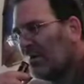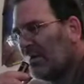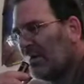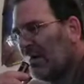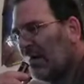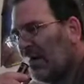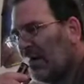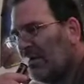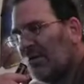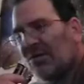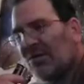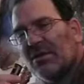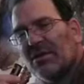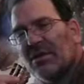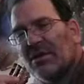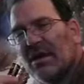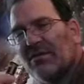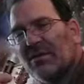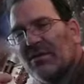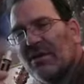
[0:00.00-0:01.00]
I think we
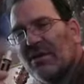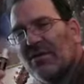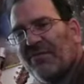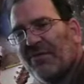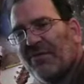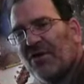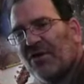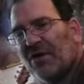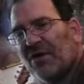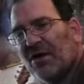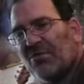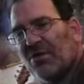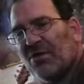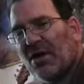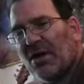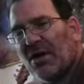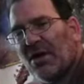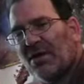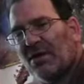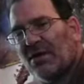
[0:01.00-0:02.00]
just have to confuse our
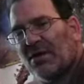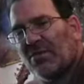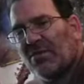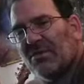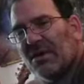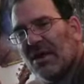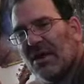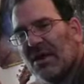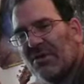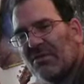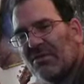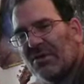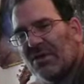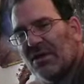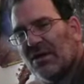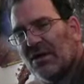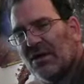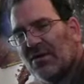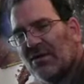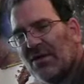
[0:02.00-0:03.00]
brain sometimes,
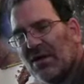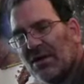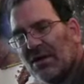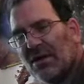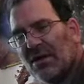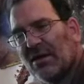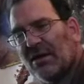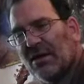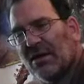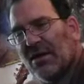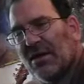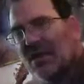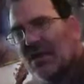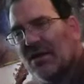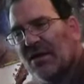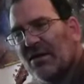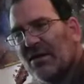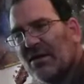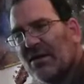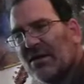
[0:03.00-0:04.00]
I think
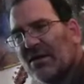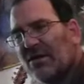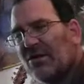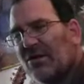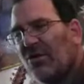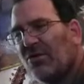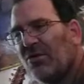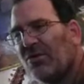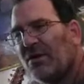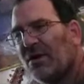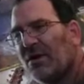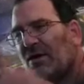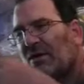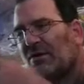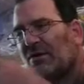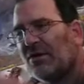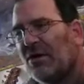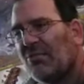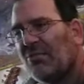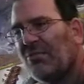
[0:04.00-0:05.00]
the whole thing
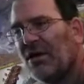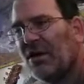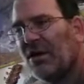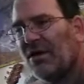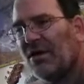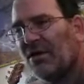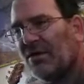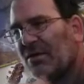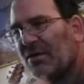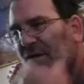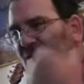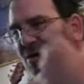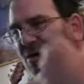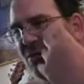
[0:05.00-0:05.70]
is our belly tells